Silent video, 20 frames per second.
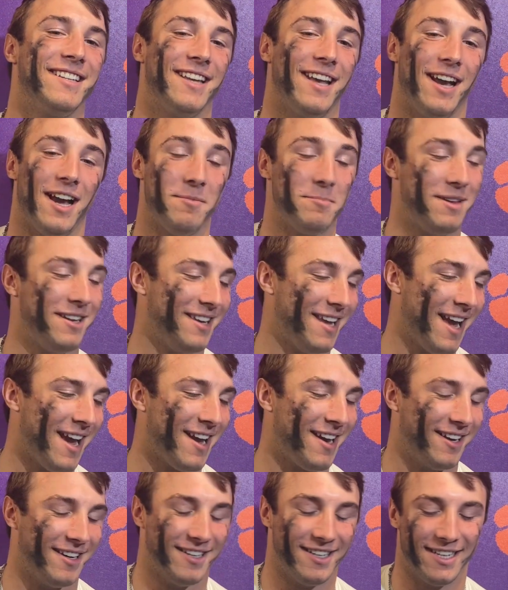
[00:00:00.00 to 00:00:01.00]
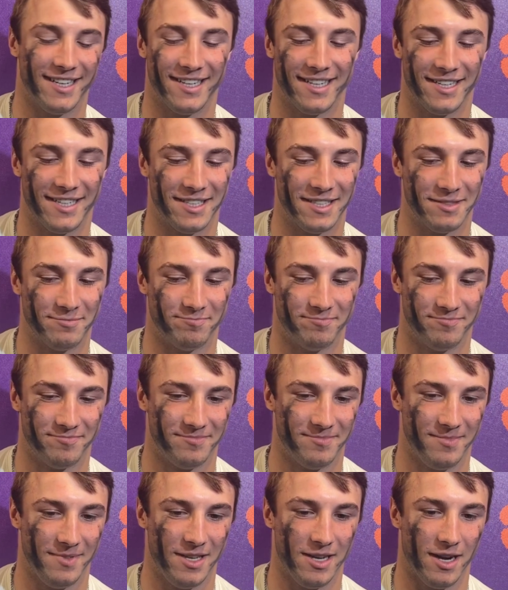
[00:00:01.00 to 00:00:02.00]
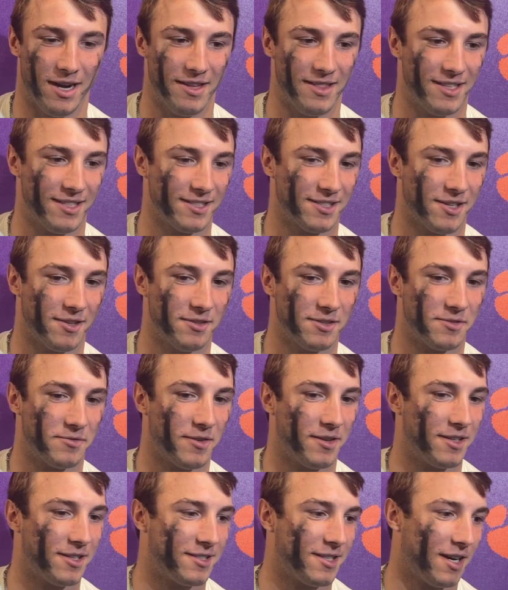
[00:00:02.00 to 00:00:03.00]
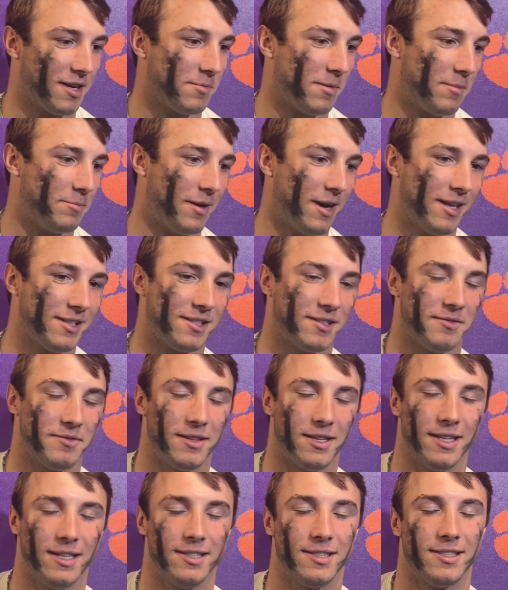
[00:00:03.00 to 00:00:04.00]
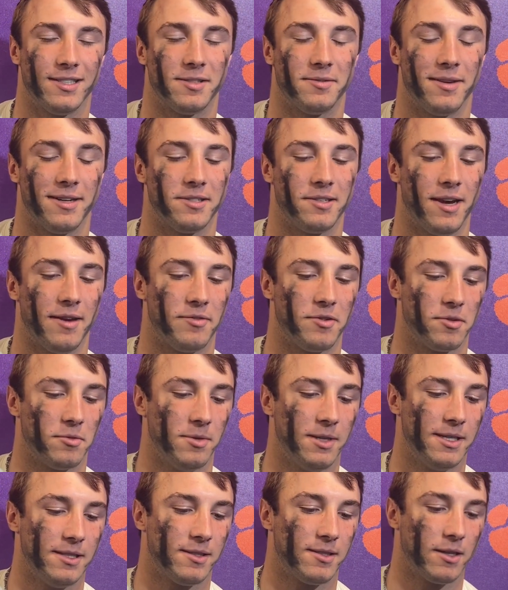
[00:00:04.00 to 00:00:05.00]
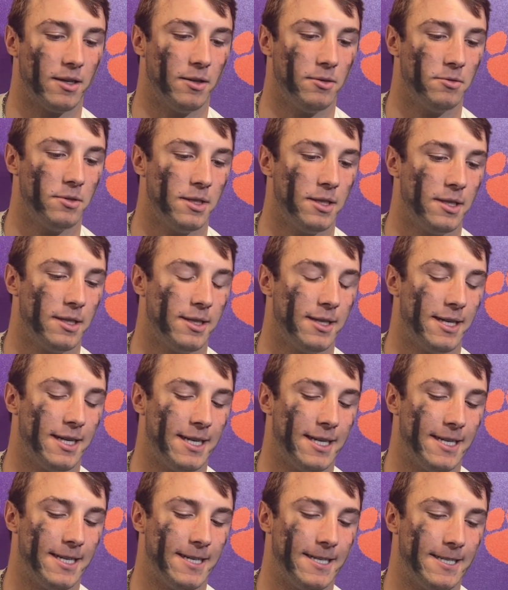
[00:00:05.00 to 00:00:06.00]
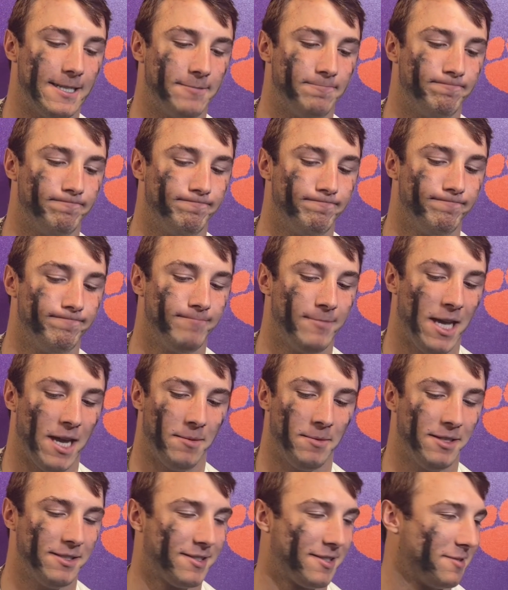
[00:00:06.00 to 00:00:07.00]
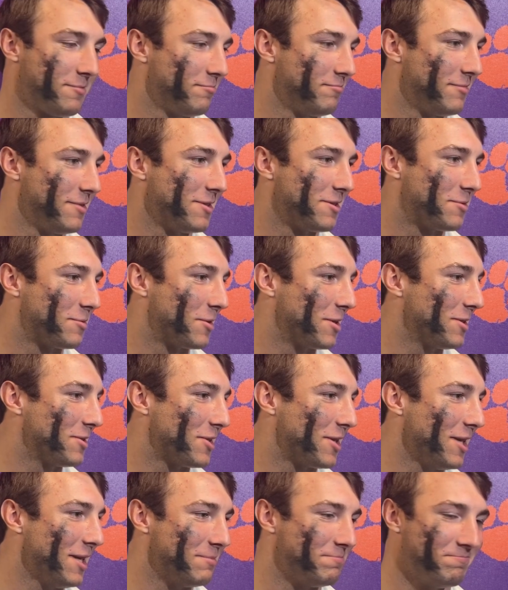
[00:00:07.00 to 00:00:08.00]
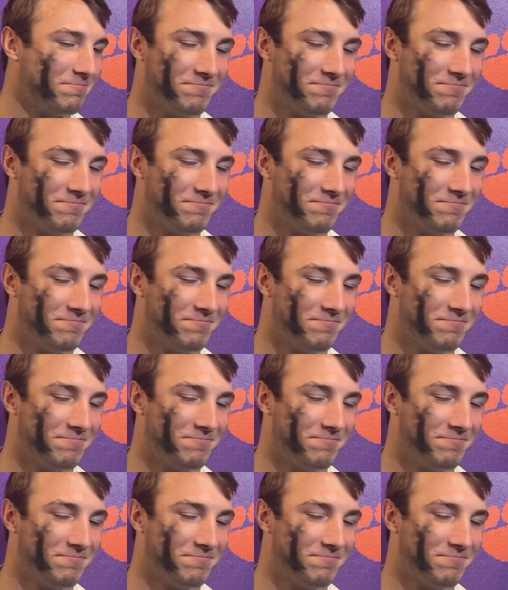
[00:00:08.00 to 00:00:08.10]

I mean, yeah. You know, I think it's always fun to talk about positive things, especially after a win. So, yeah, I mean, it's good.